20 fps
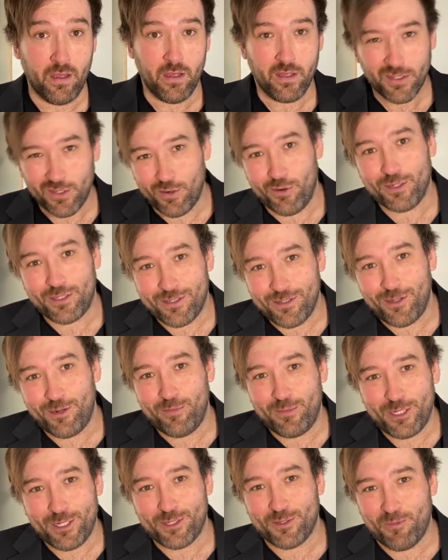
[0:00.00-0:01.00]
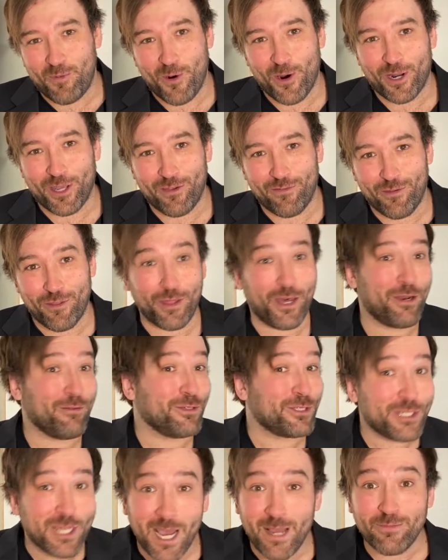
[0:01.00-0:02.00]
So it's a little bit disappointing if you thought it
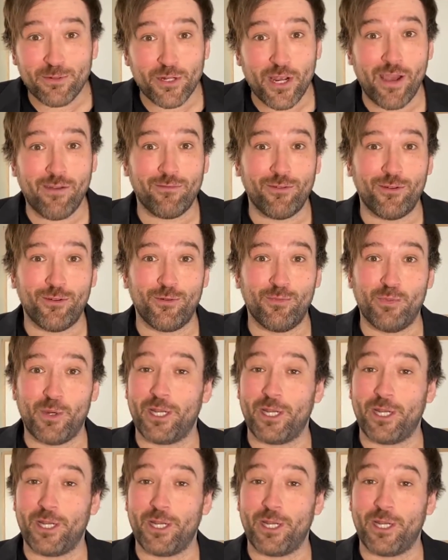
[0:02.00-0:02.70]
was time travel,